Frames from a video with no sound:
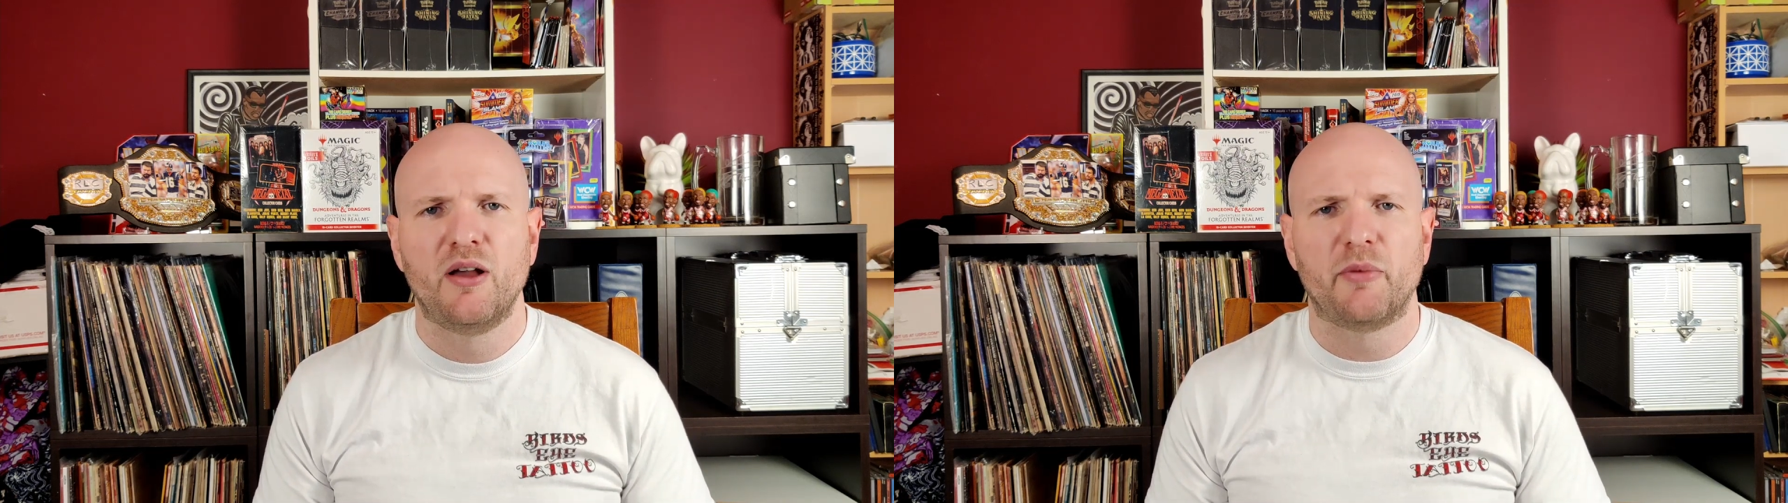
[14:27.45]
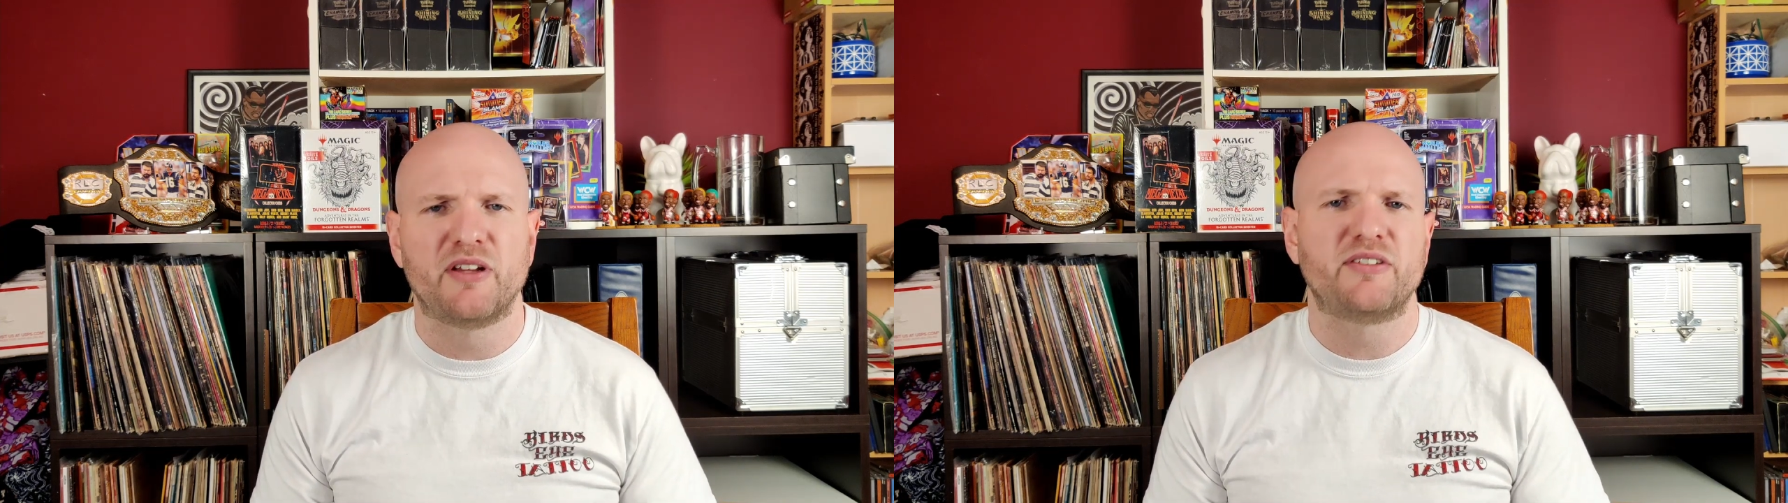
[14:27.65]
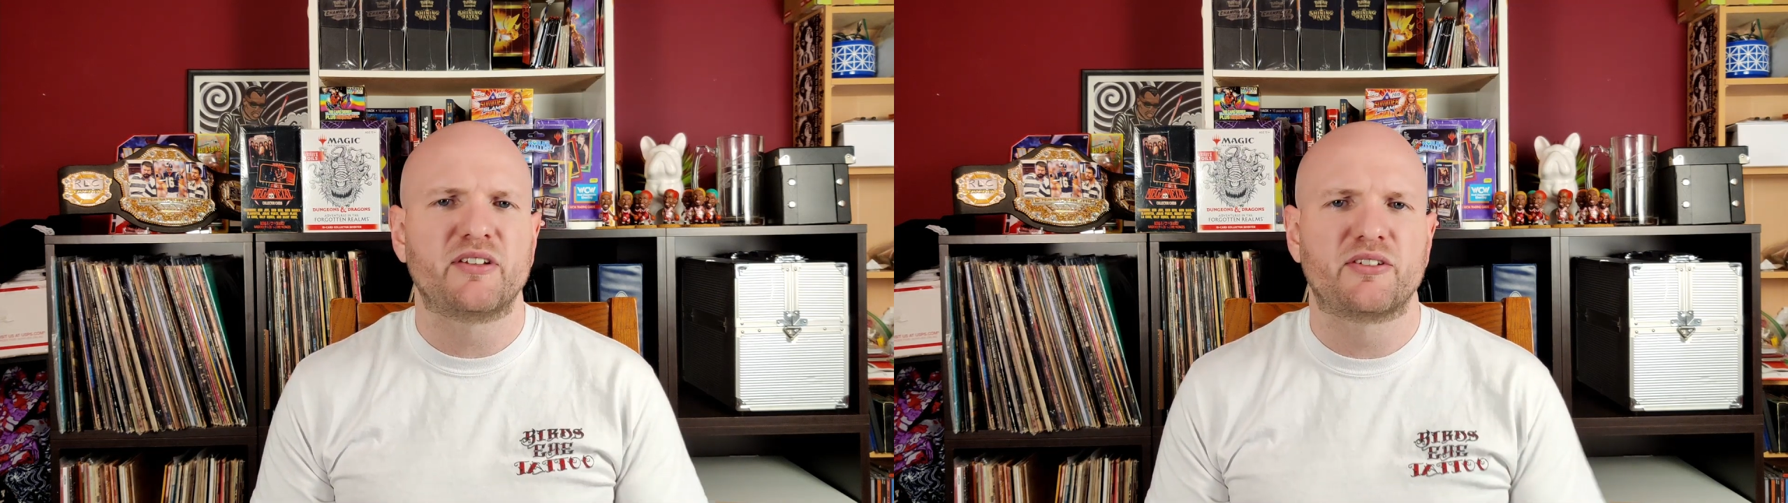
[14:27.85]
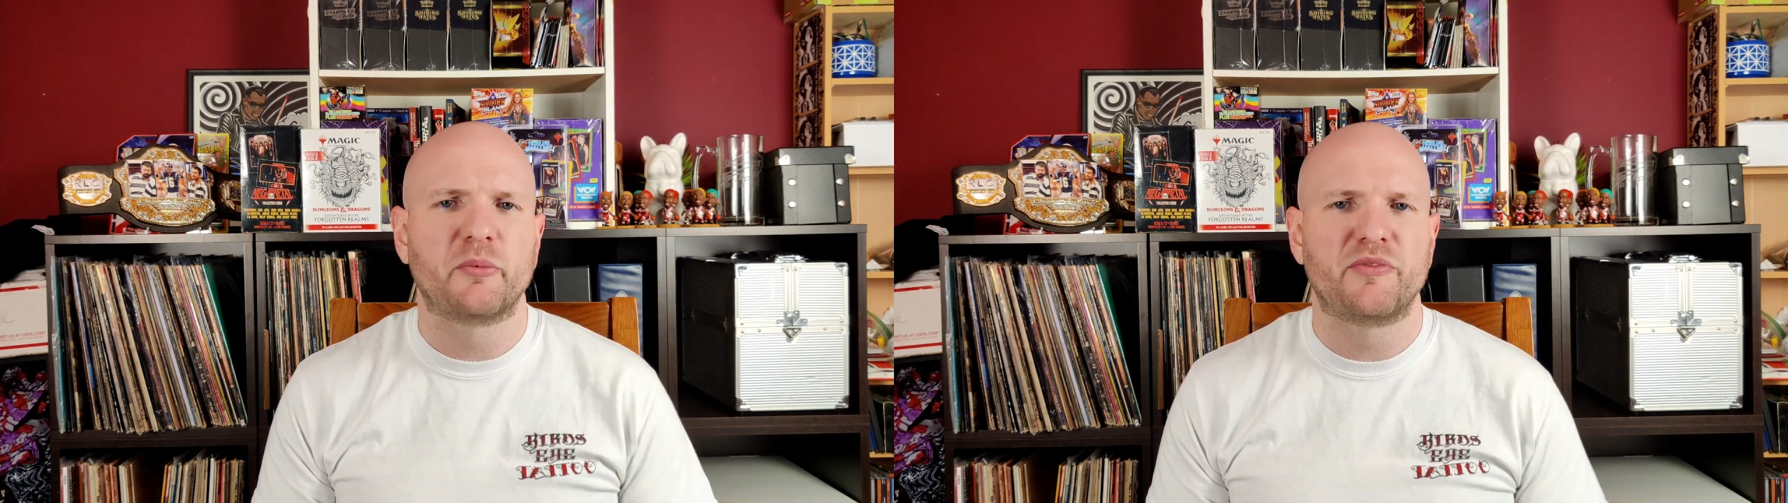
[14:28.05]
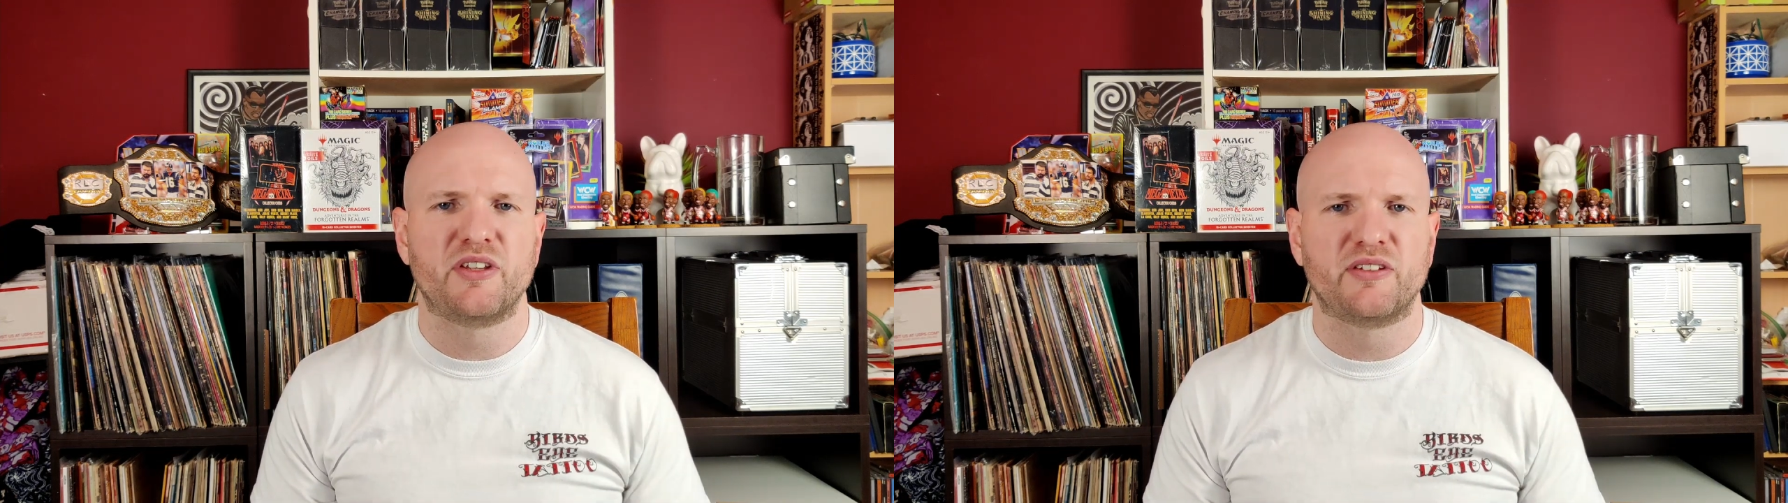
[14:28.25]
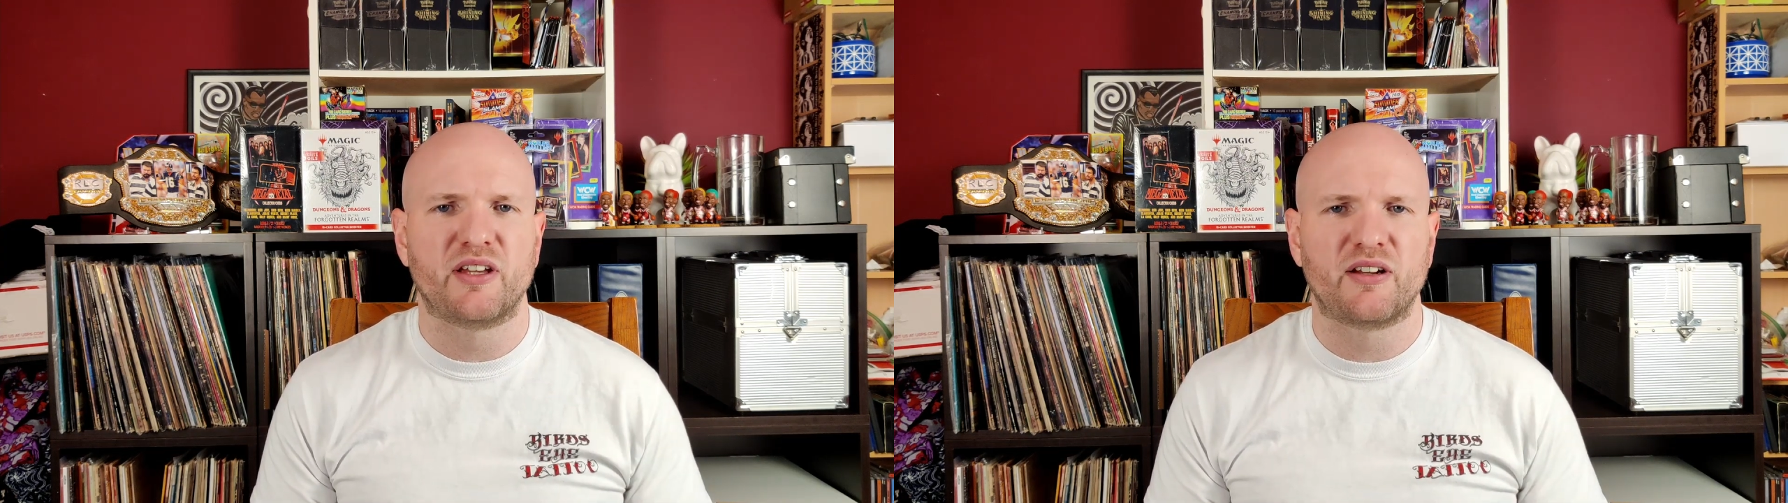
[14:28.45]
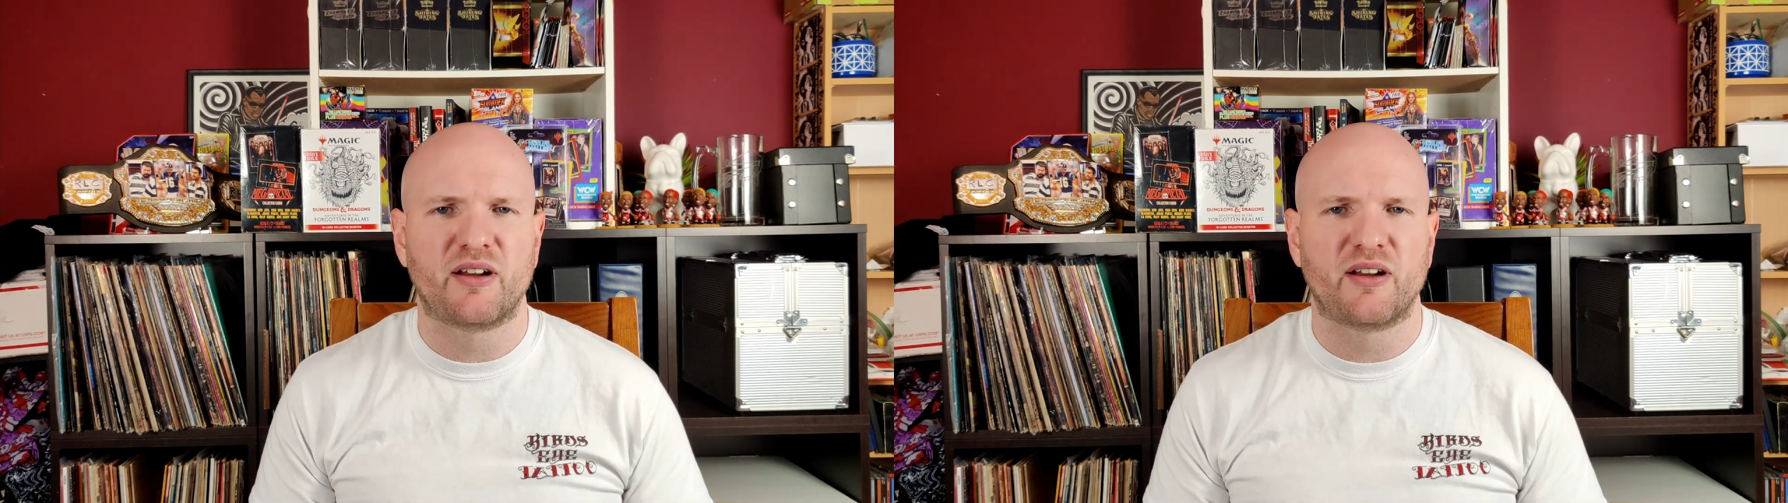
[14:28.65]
But he sent some of these in,